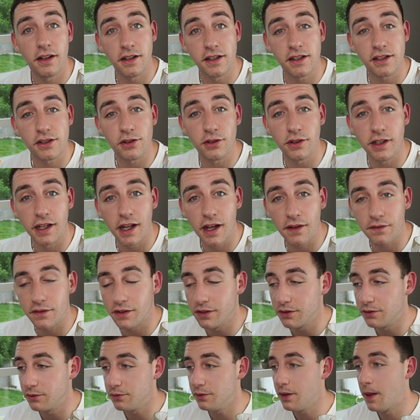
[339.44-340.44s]
this Sunday
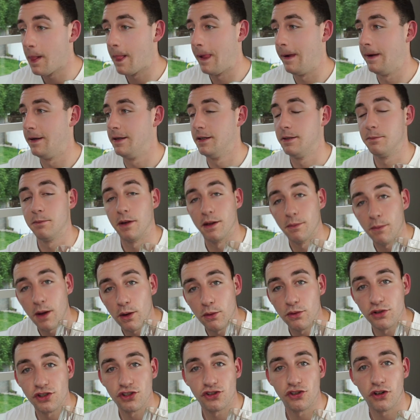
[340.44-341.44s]
afternoon. My
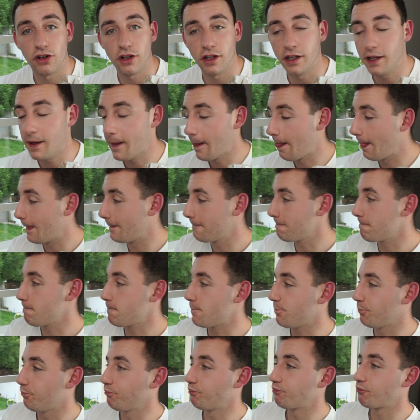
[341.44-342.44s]
mouth is dry.
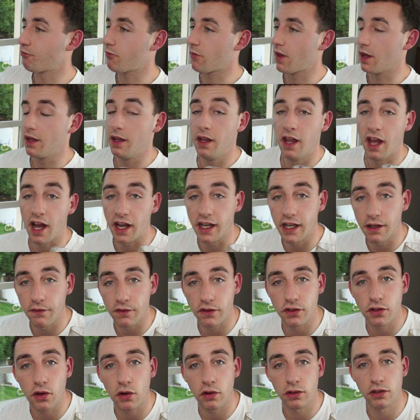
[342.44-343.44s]
I never
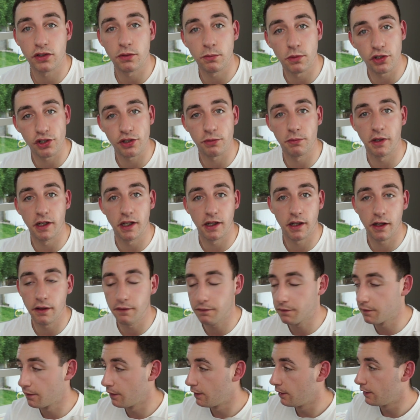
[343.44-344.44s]
talked so much in my
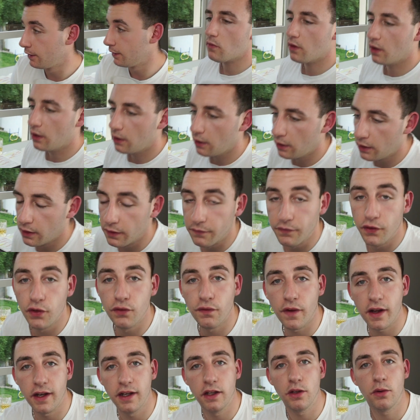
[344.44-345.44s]
life. If you've
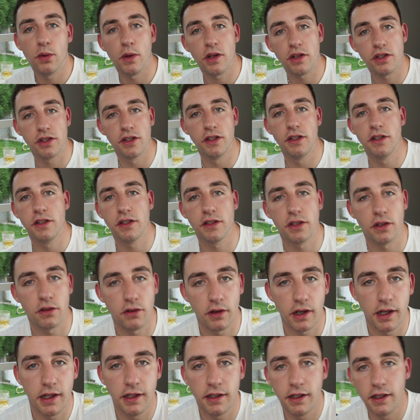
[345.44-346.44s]
any questions
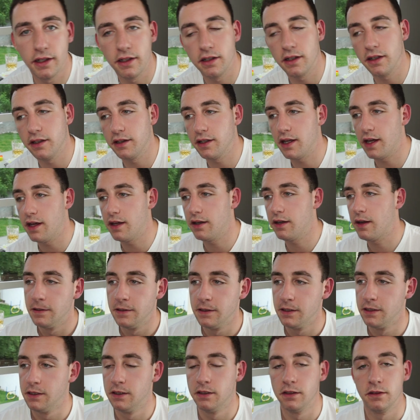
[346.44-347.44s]
or anything like that,
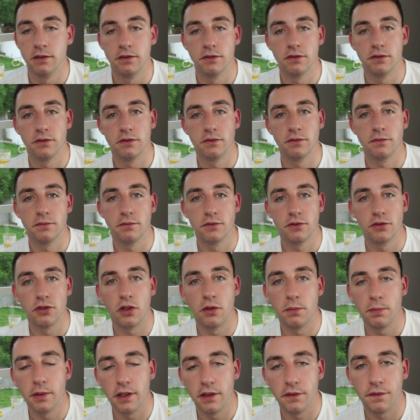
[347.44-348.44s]

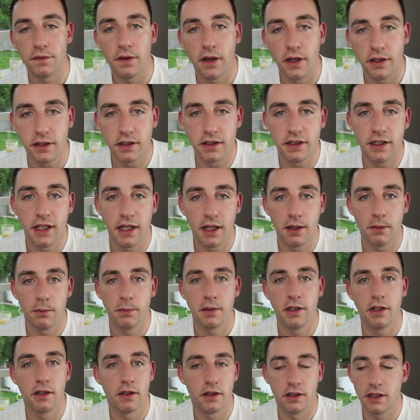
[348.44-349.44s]
don't be afraid to DM
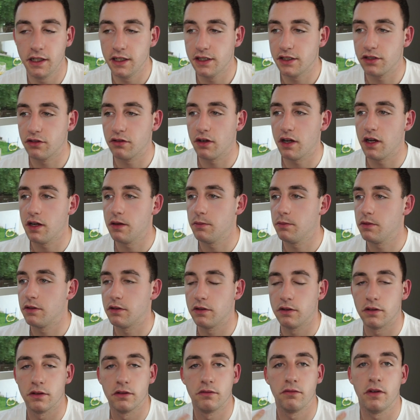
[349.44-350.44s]
me on Instagram
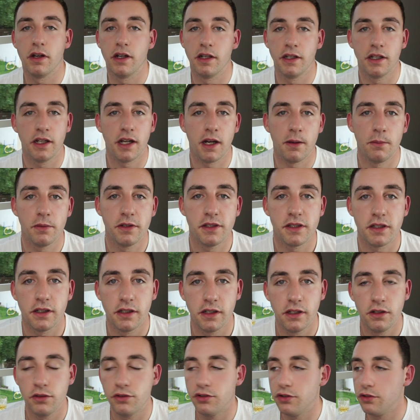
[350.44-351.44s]
or write in the comments on
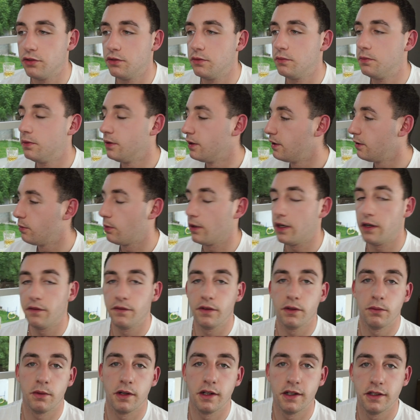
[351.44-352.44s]
YouTube, whatever
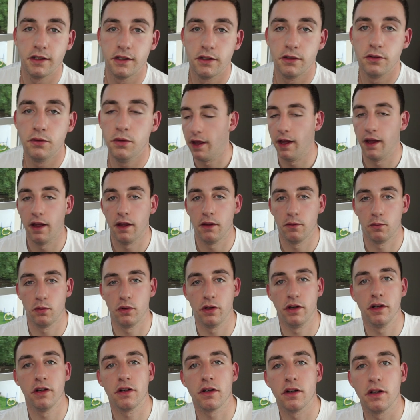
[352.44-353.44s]
you want to do.
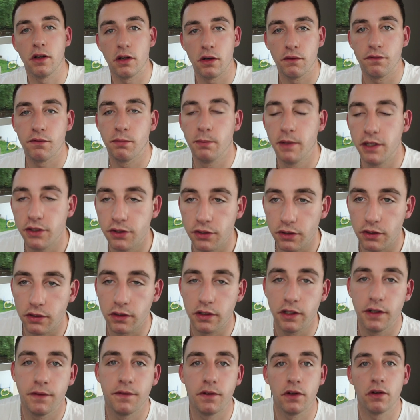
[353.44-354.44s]
We're here to learn from each other.
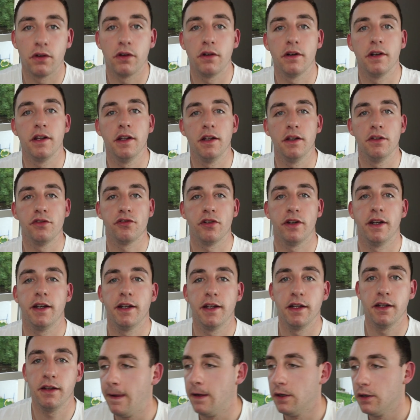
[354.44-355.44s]
If you're already in
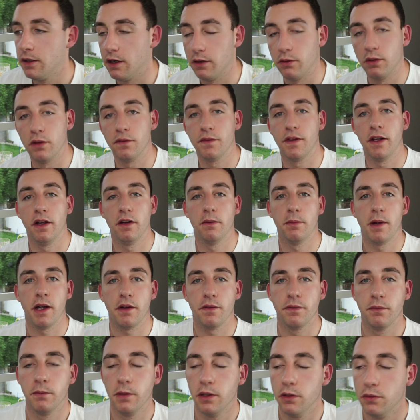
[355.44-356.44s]
trading, I'd love to hear back
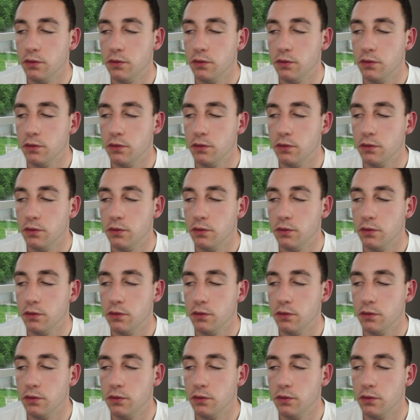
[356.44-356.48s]
from you.